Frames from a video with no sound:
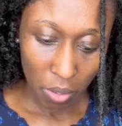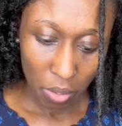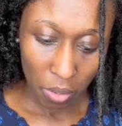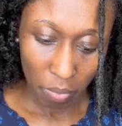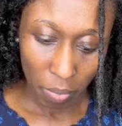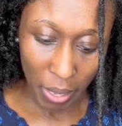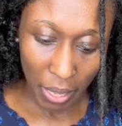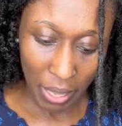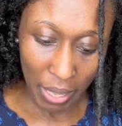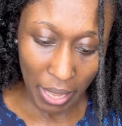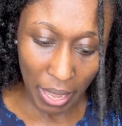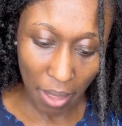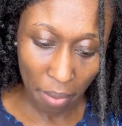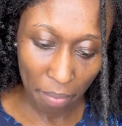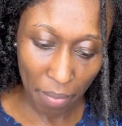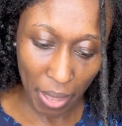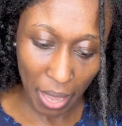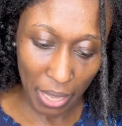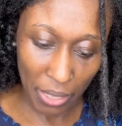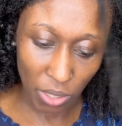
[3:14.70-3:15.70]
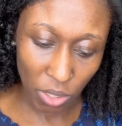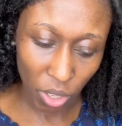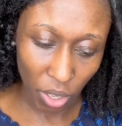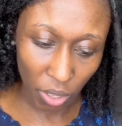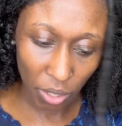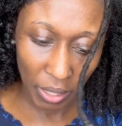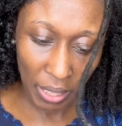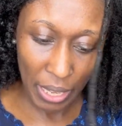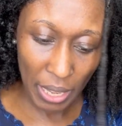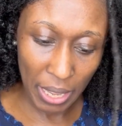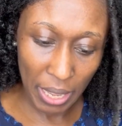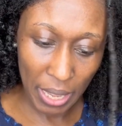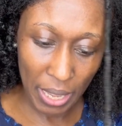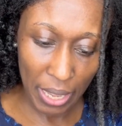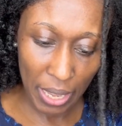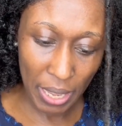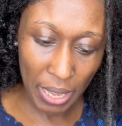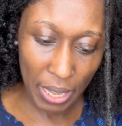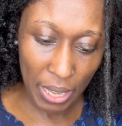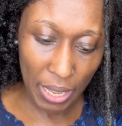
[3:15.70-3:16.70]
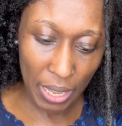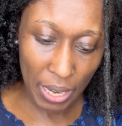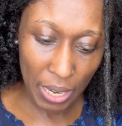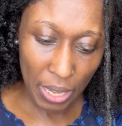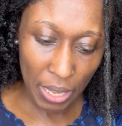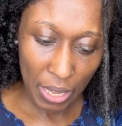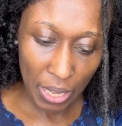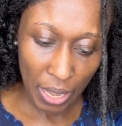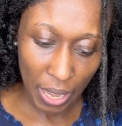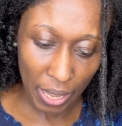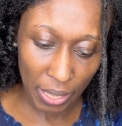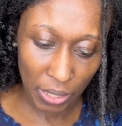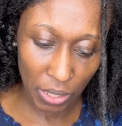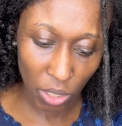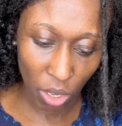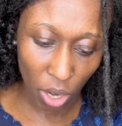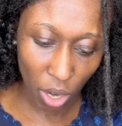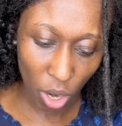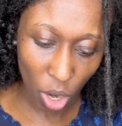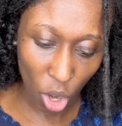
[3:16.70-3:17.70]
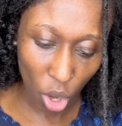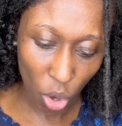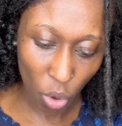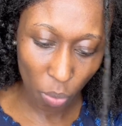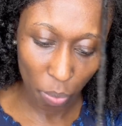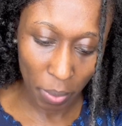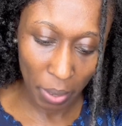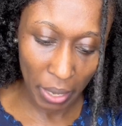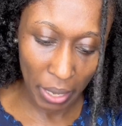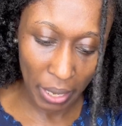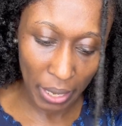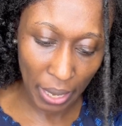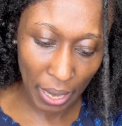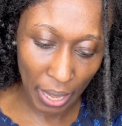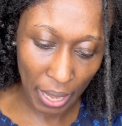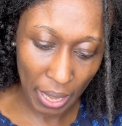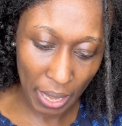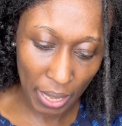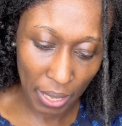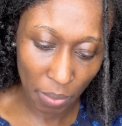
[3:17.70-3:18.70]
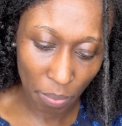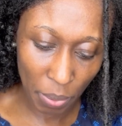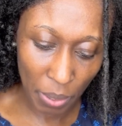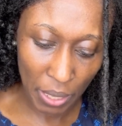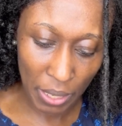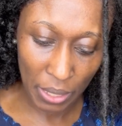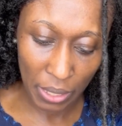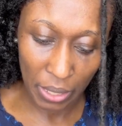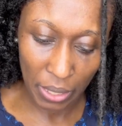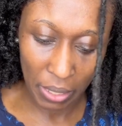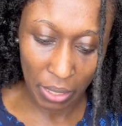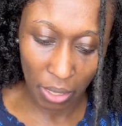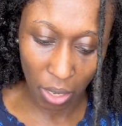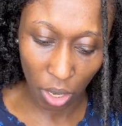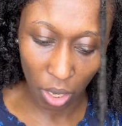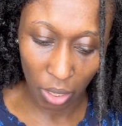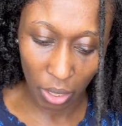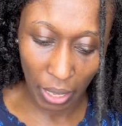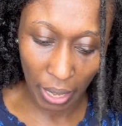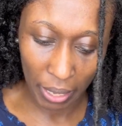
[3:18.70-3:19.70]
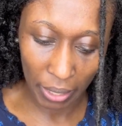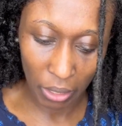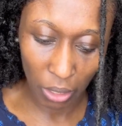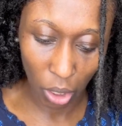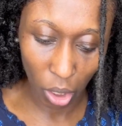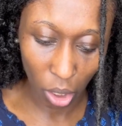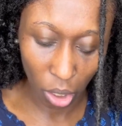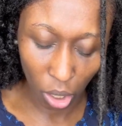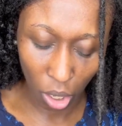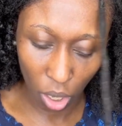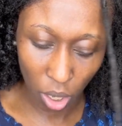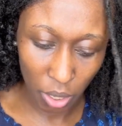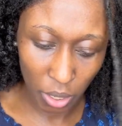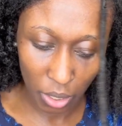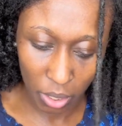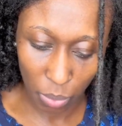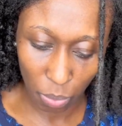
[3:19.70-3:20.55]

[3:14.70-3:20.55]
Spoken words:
But yep, I start on the end. I start opening. The end pieces are like the hardest